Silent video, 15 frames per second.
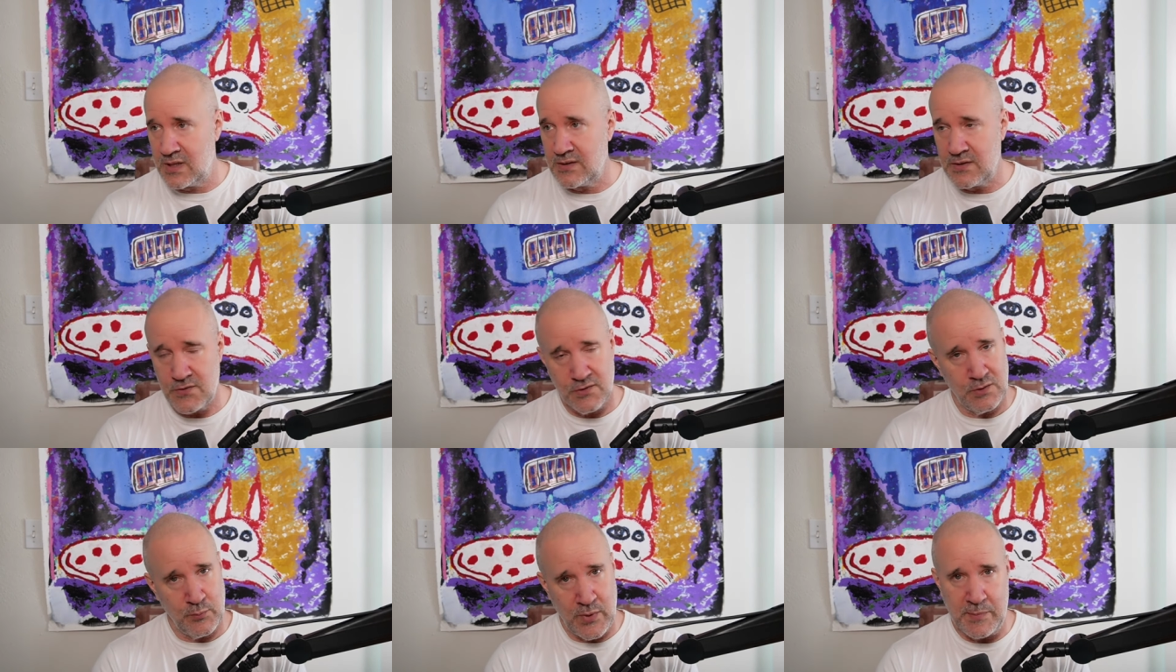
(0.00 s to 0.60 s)

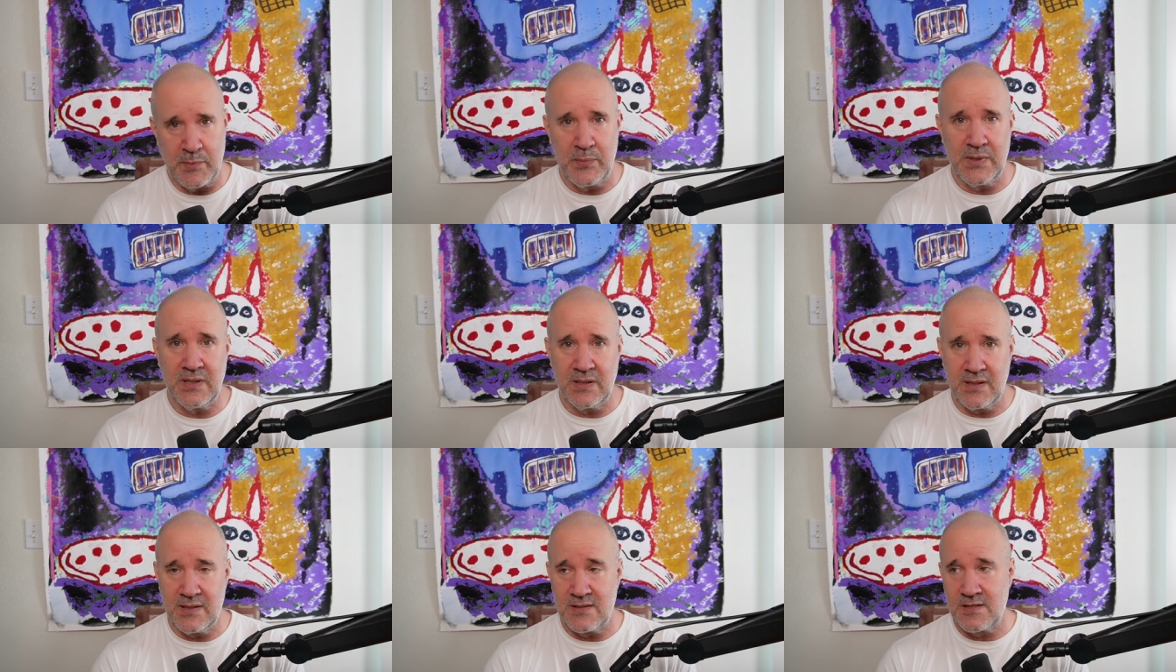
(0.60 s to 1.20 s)
conditional
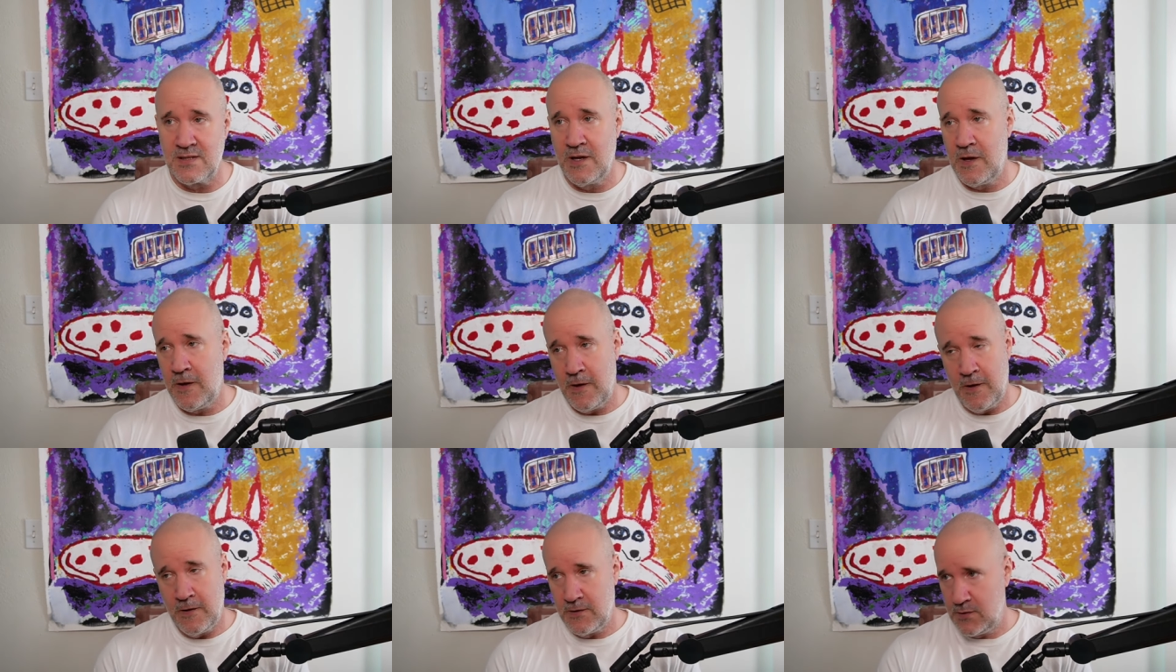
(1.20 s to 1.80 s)
probabilities
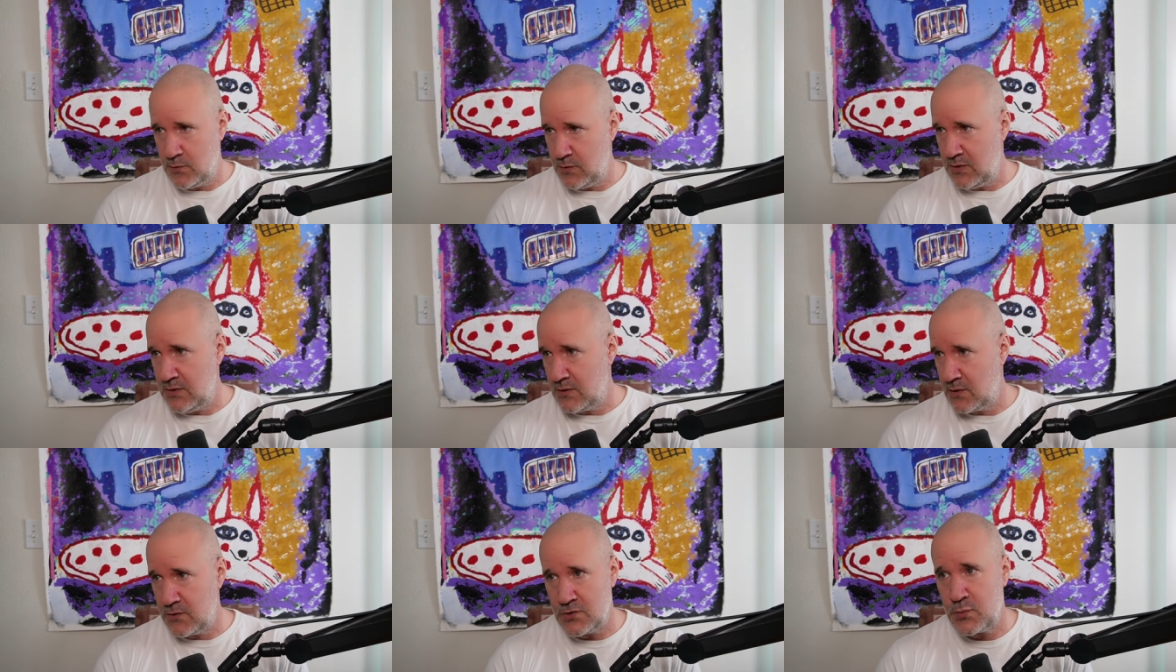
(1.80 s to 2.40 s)
you you
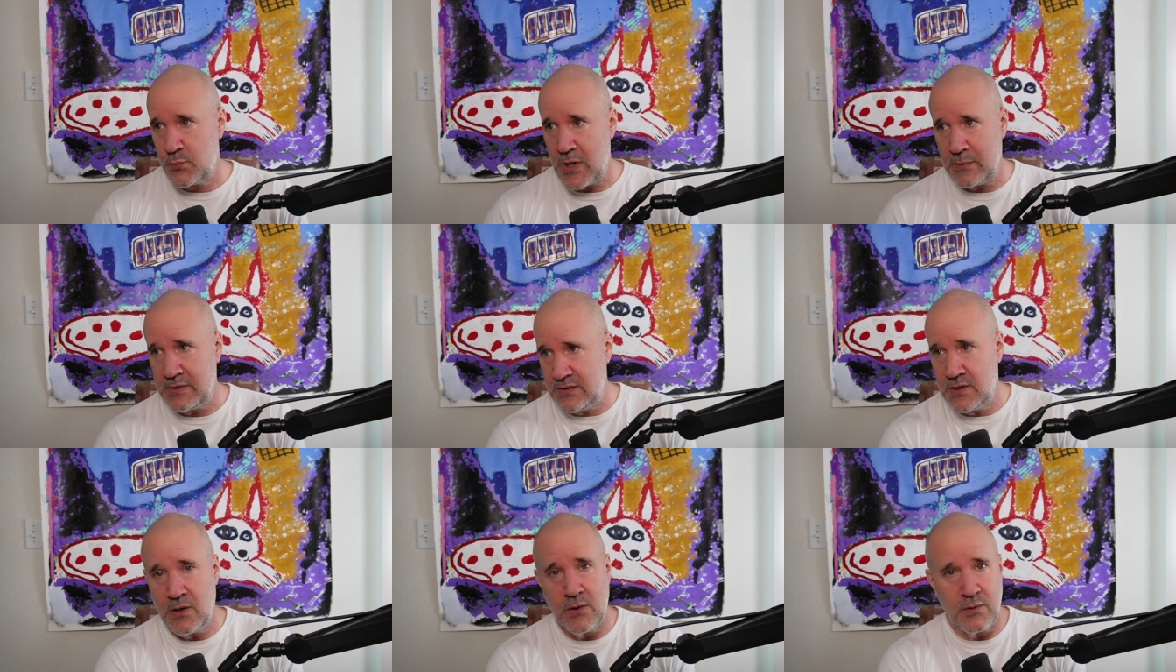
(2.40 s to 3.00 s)
know you should probably
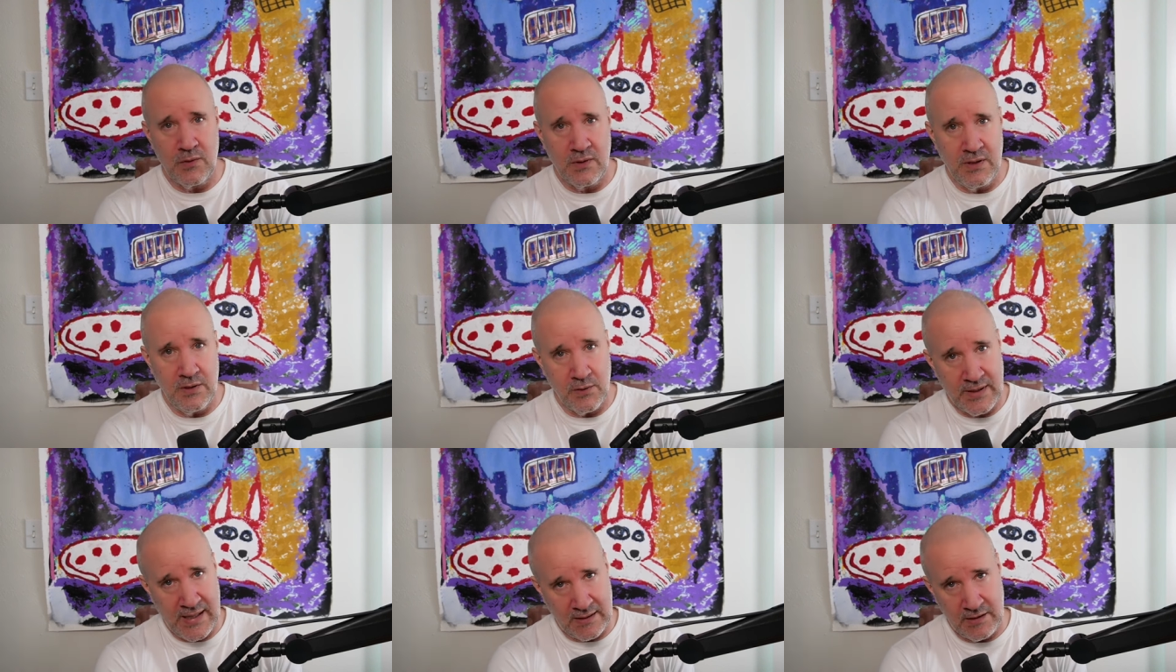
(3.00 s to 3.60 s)
know you know
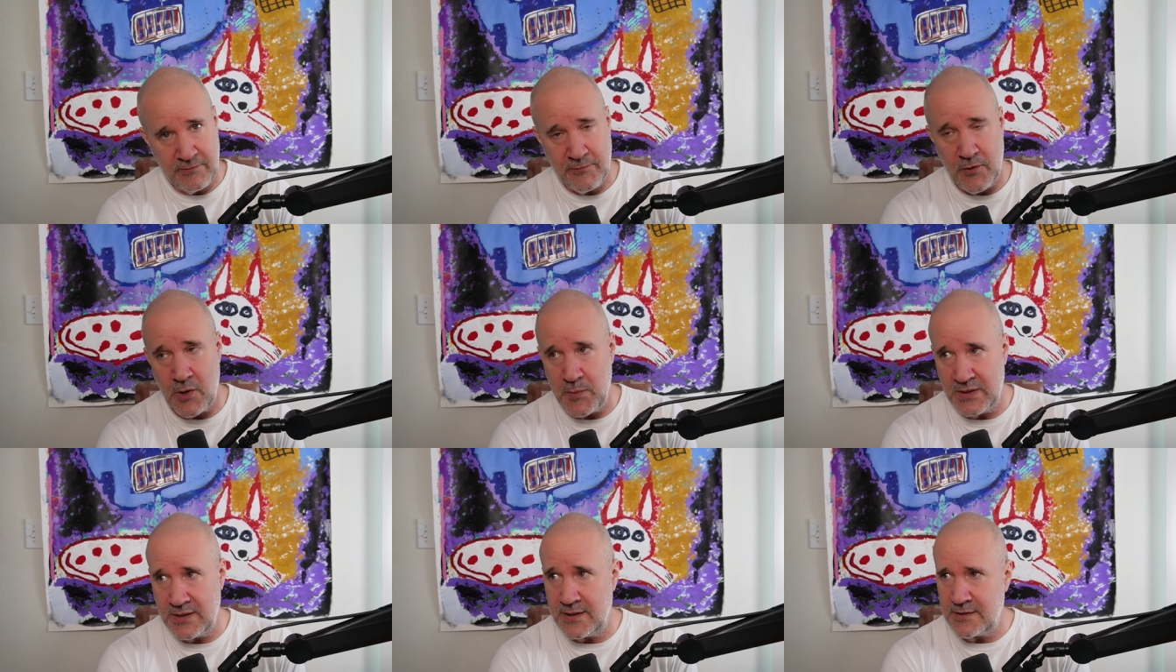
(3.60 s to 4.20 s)
kelly
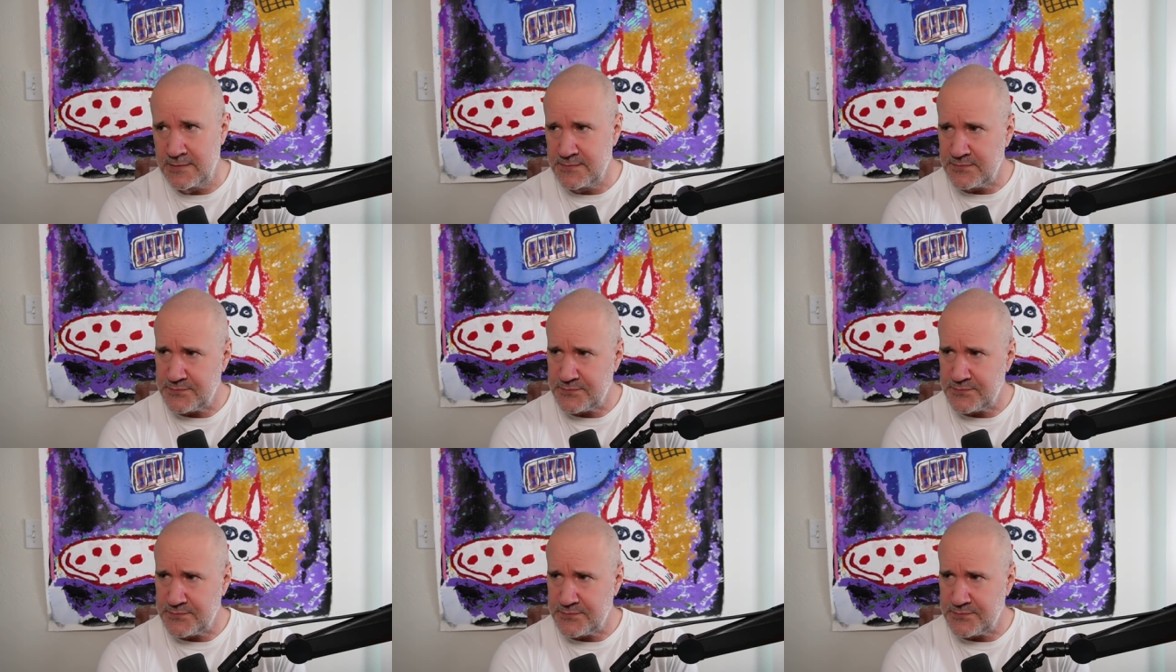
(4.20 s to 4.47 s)
formula